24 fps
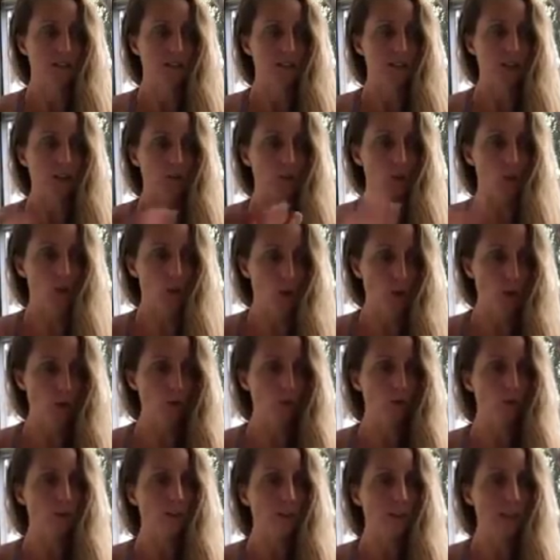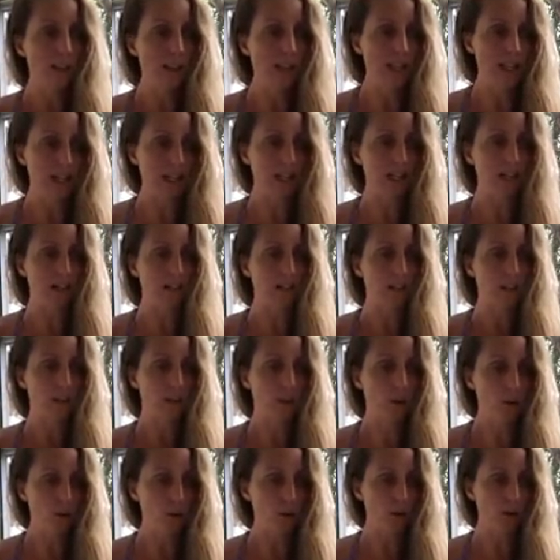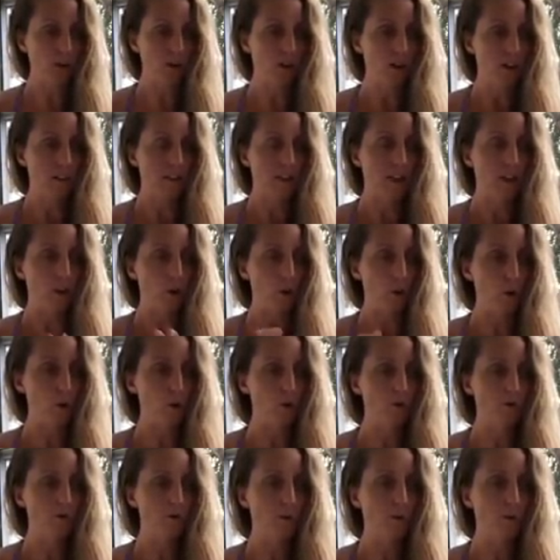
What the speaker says: They're all leading thought. They're all